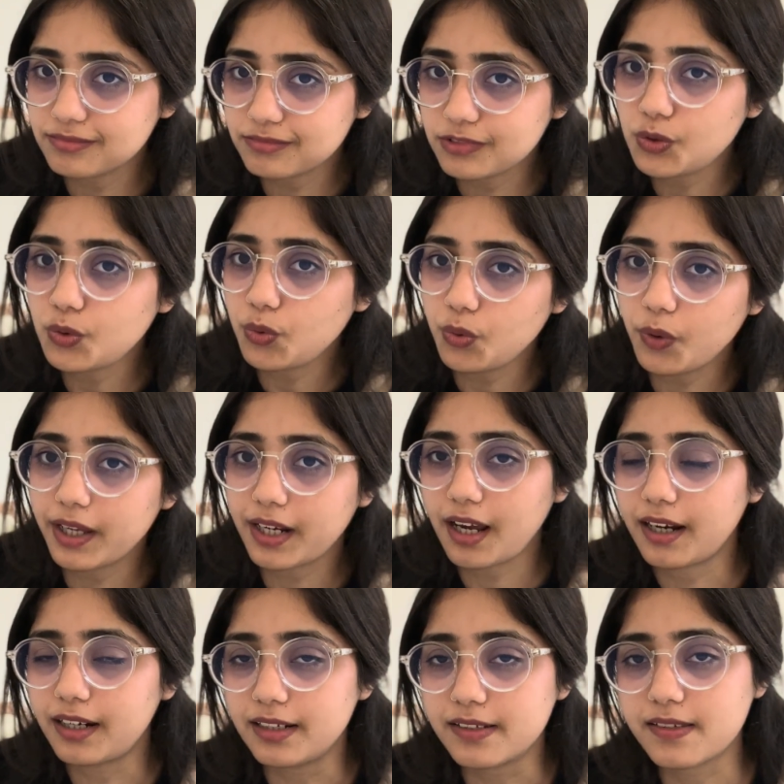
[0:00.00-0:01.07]
do an
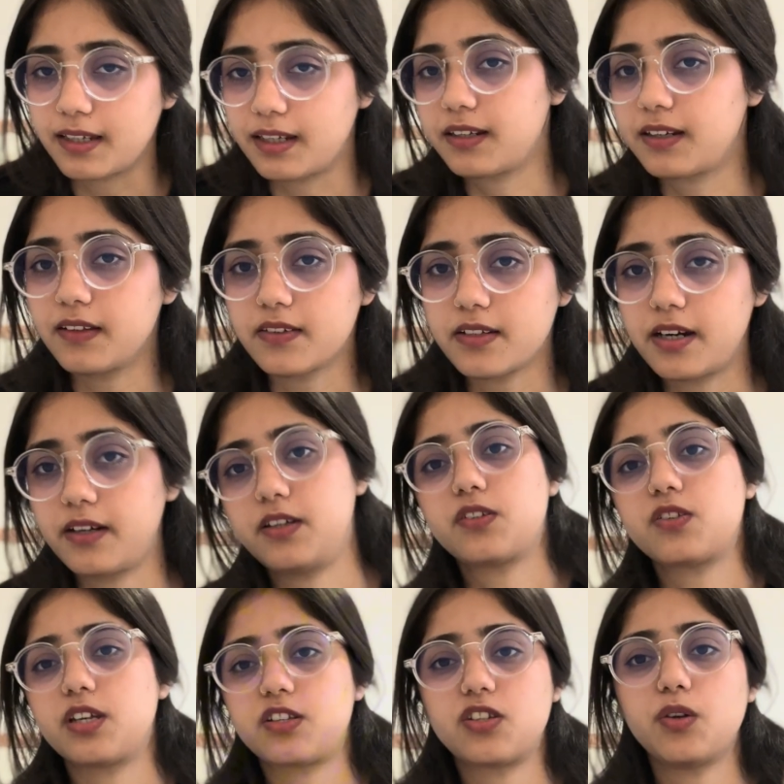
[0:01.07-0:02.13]
IELTS, and it doesn't hurt.
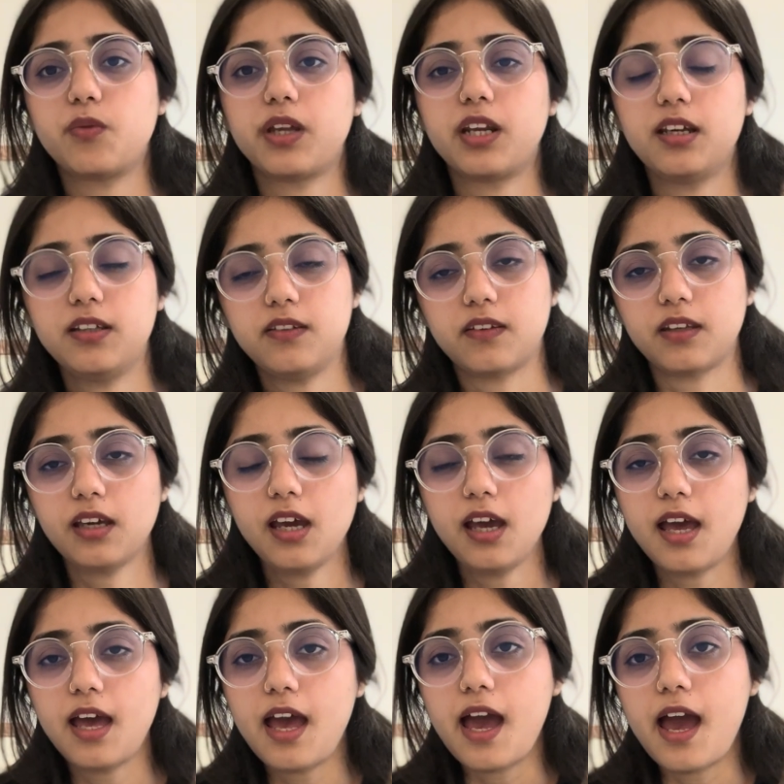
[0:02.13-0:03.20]
It's actually very easy.
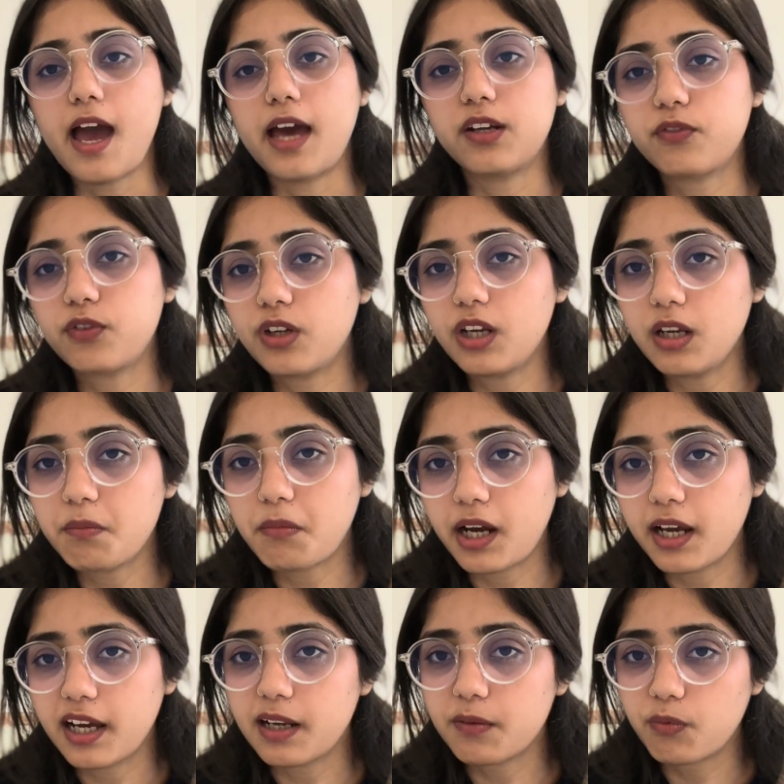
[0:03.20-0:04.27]
And if you need my
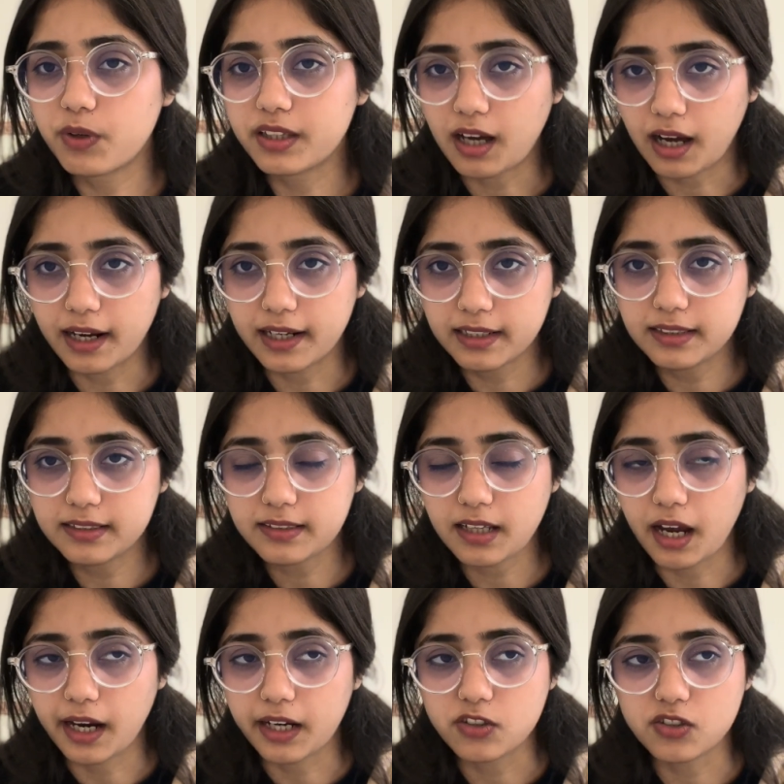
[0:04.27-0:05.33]
help with IELTS,
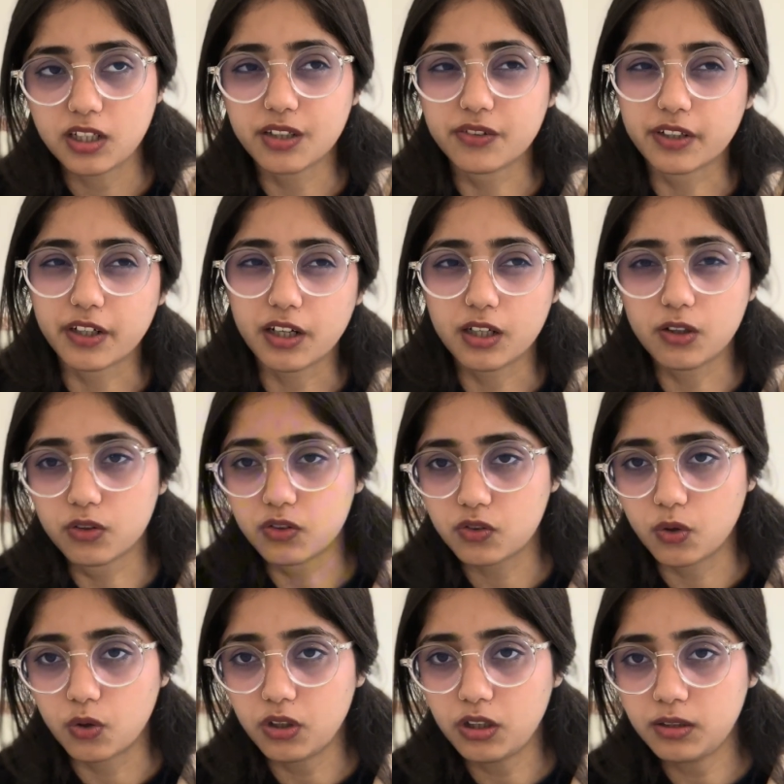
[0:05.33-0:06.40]
I actually have a really good
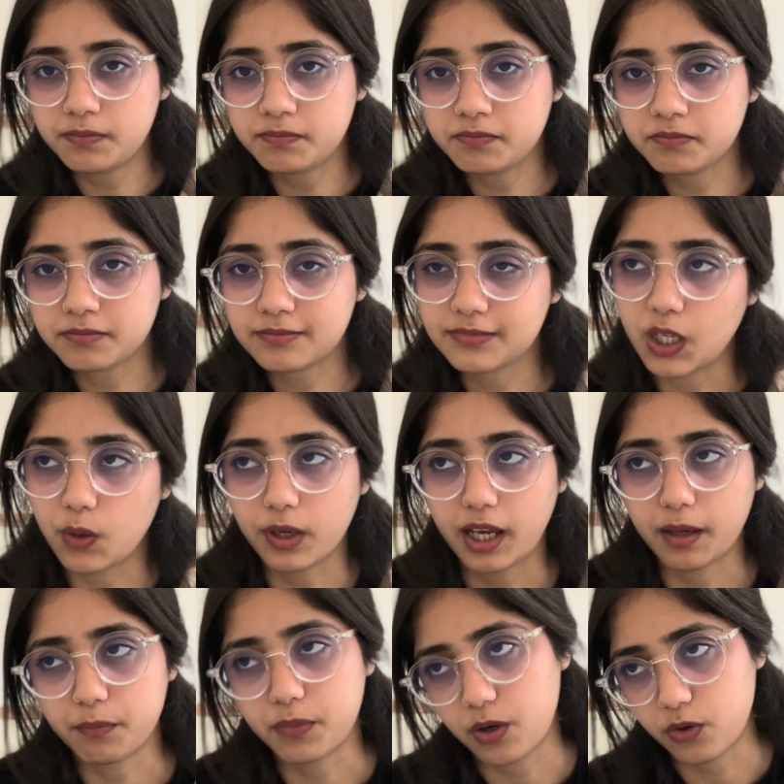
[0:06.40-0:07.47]
score. Well,
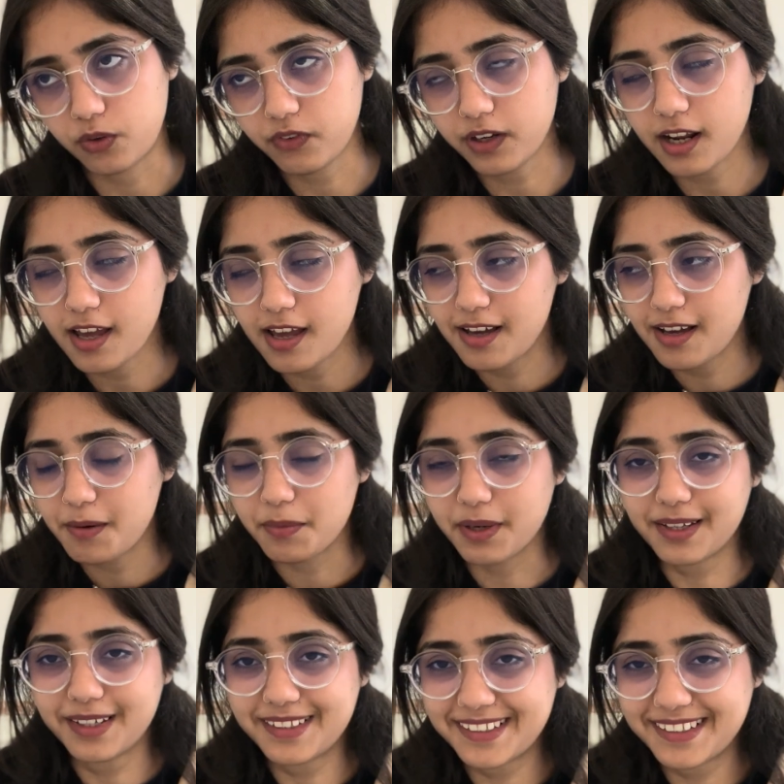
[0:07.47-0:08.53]
I'm proud of it
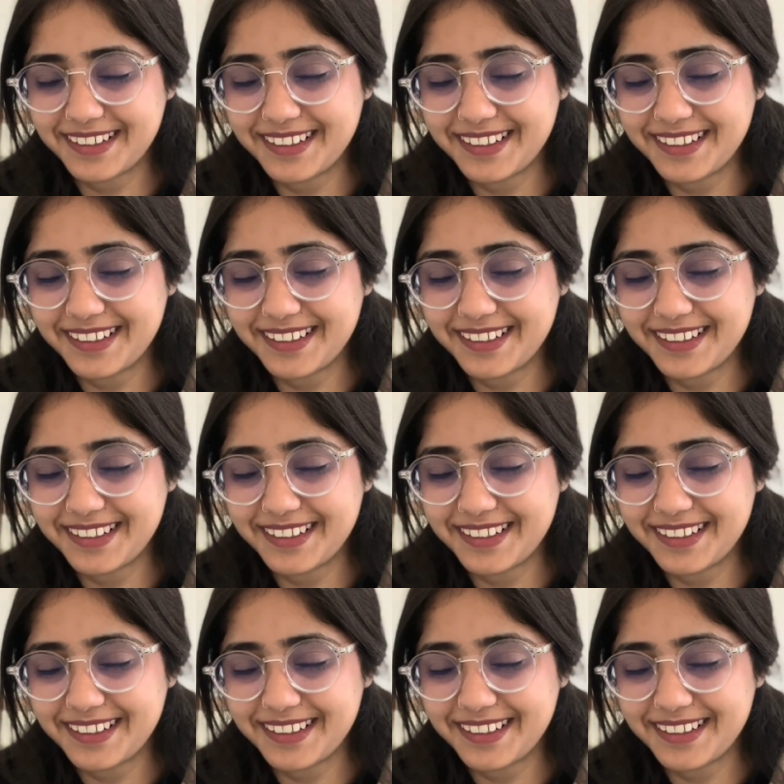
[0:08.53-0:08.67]
because